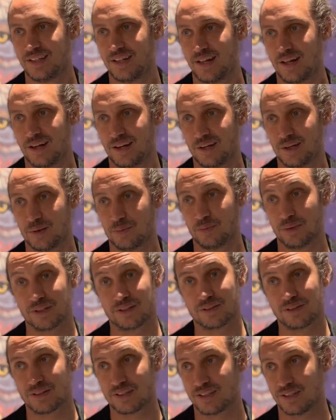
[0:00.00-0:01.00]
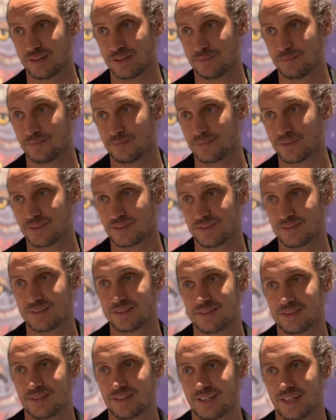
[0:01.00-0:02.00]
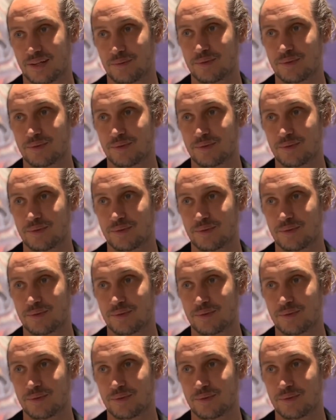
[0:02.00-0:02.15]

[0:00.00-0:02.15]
But I